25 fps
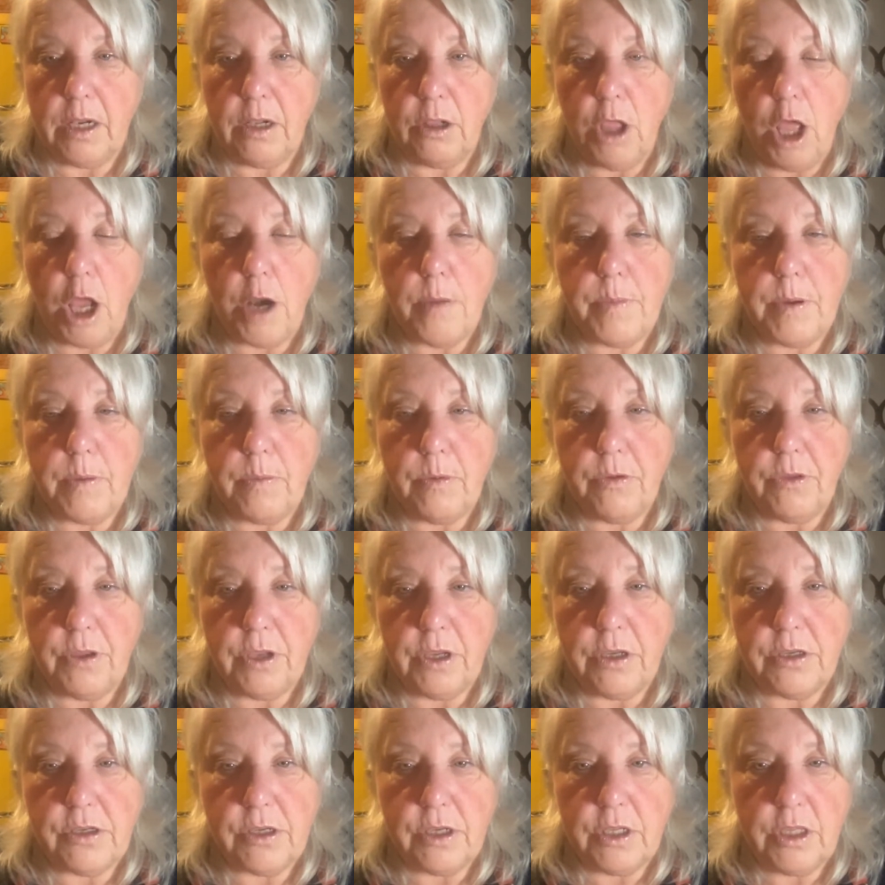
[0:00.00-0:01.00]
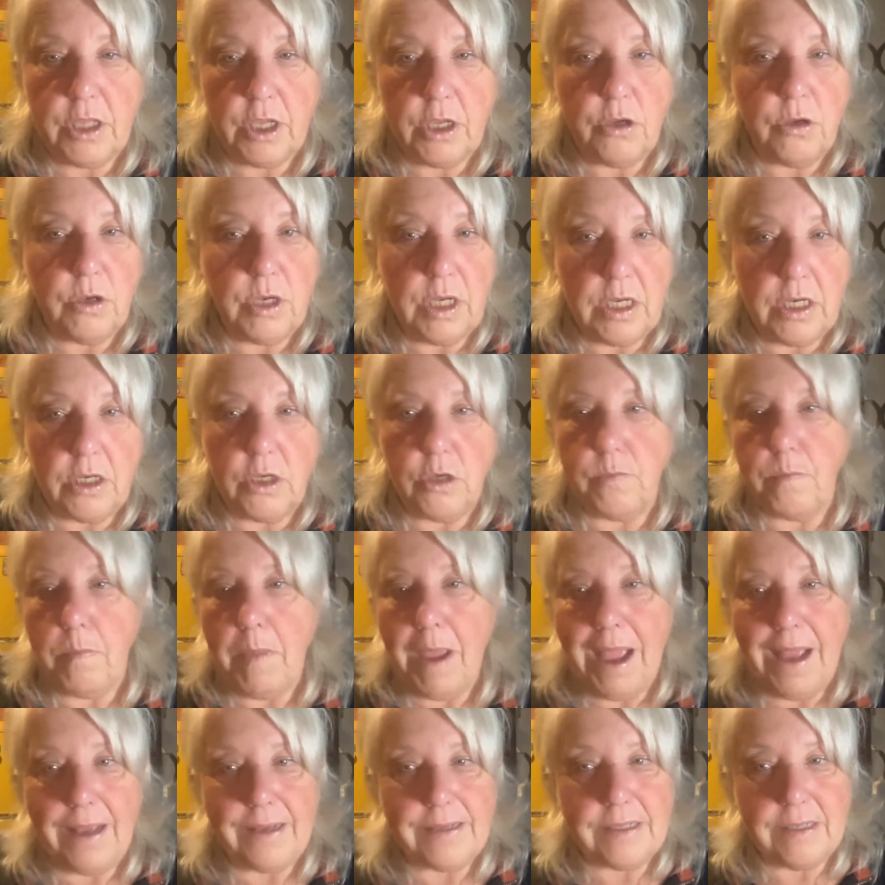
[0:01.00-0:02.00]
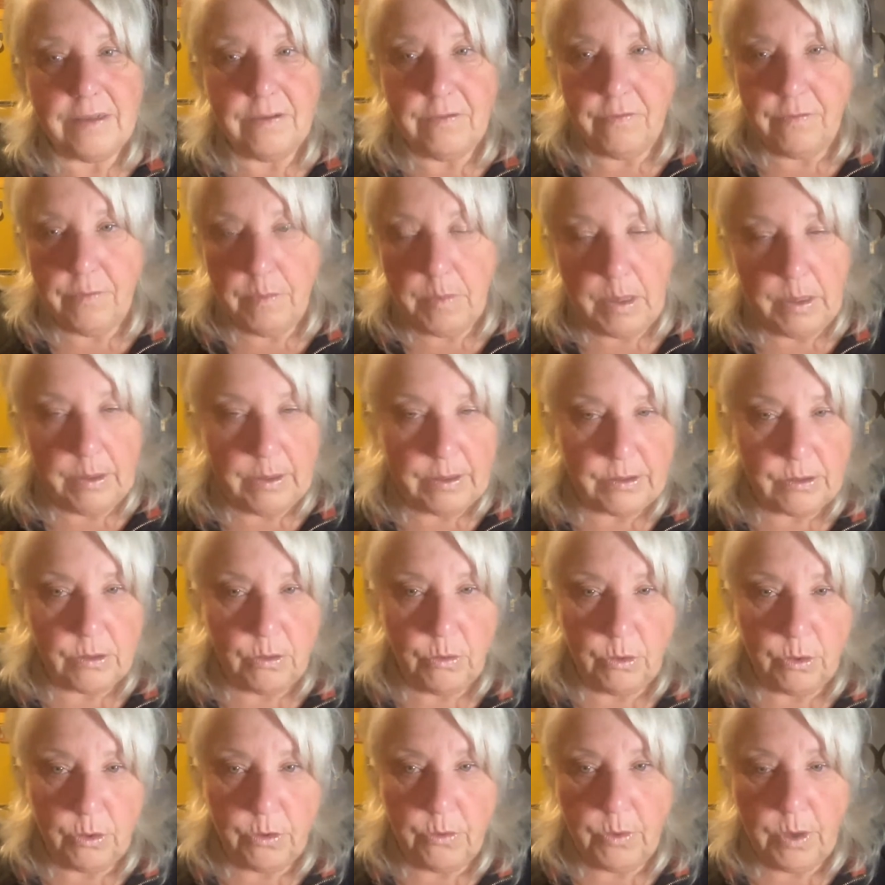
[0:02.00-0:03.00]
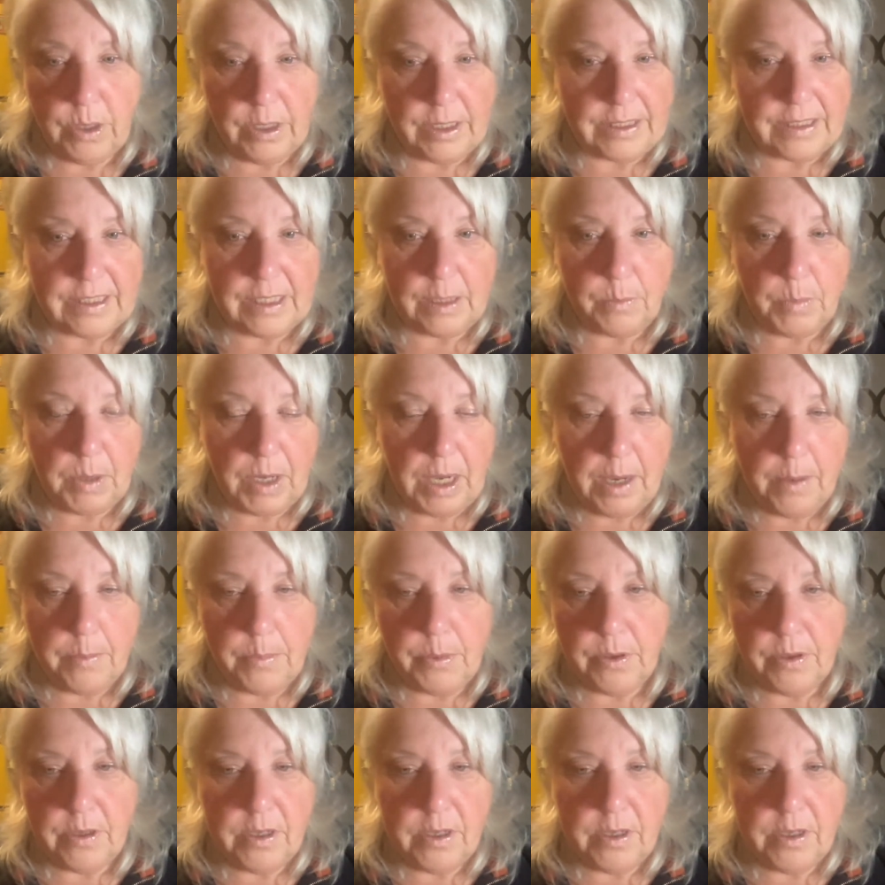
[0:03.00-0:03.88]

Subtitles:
A lot of people think that you need a massive amount of solar to run a CPAP.